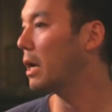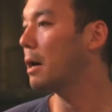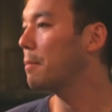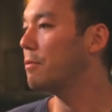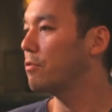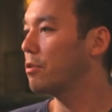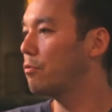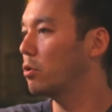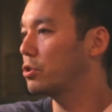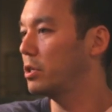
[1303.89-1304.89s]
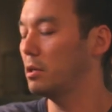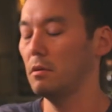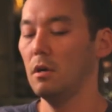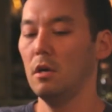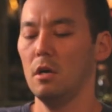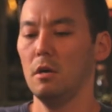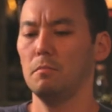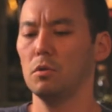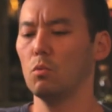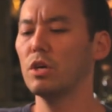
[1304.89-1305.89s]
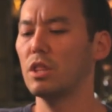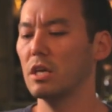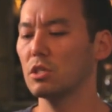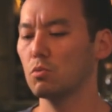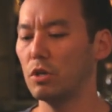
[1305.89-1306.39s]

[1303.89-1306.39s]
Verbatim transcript: But I've been very fortunate. But the weird thing is,